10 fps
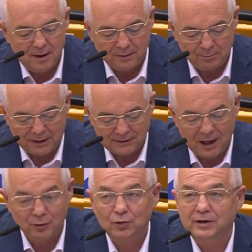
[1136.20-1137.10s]
But
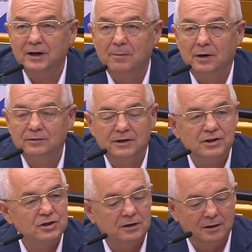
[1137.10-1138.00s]
now talking about the
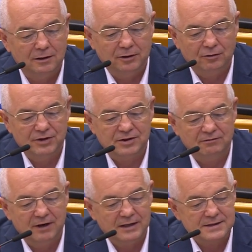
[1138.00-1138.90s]
regional innovation
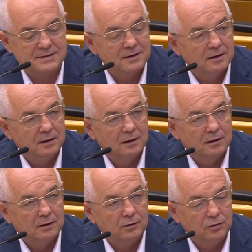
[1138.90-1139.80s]
valleys,
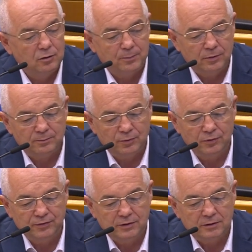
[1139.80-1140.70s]
you
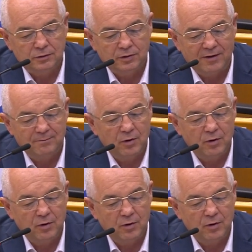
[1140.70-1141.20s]
proved to have